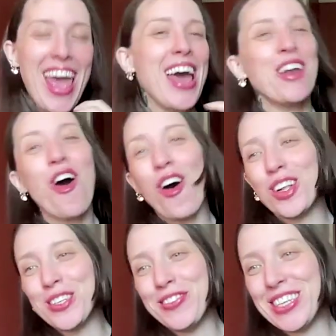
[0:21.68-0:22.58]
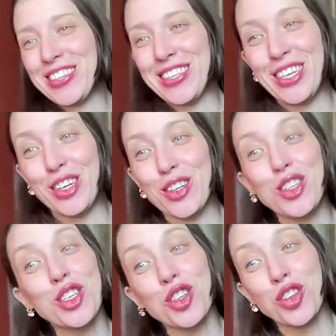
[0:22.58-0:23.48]
and all of this here
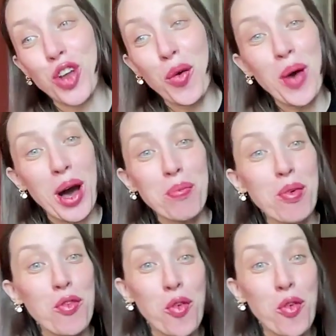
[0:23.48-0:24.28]
to show up